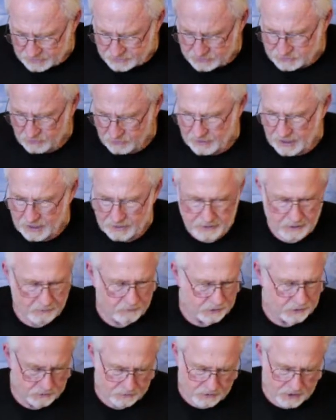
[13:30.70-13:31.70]
So now that
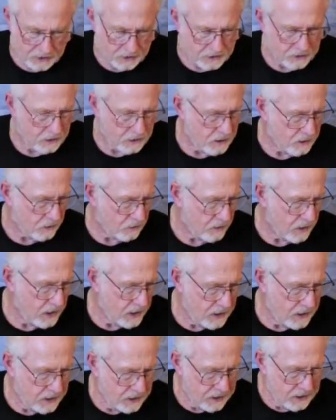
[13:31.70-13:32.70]
one's ready to go.
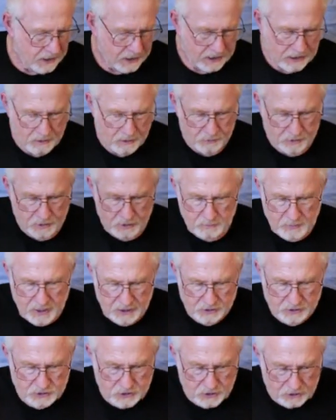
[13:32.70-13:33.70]
And now we're going to
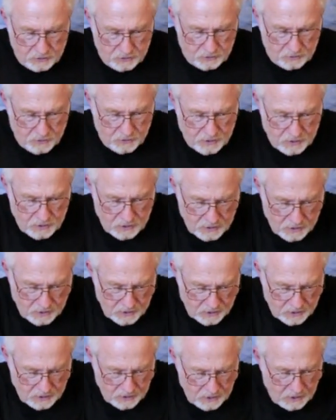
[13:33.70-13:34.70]
make two
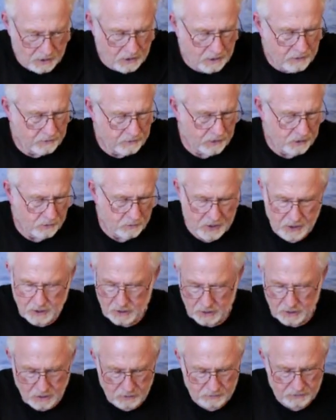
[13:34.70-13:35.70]
that'll be
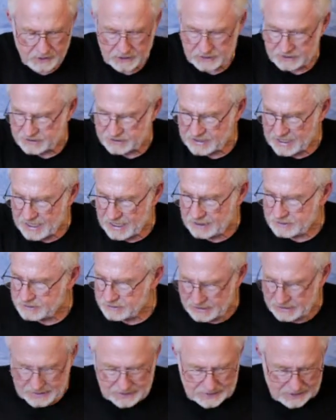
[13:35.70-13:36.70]
along these sides.
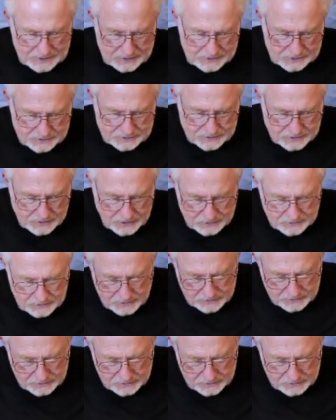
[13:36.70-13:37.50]
And again, it's not